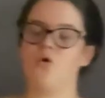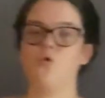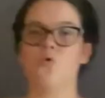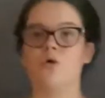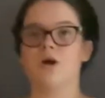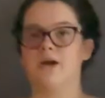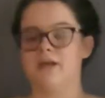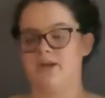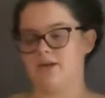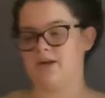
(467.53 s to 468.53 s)
or
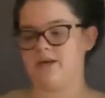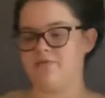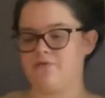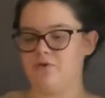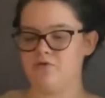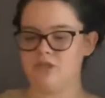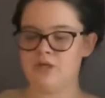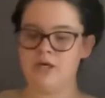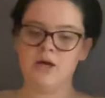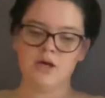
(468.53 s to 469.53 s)
another kind of fruit.
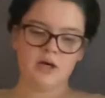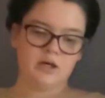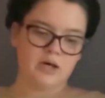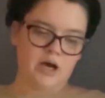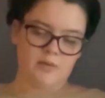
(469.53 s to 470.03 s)
Um,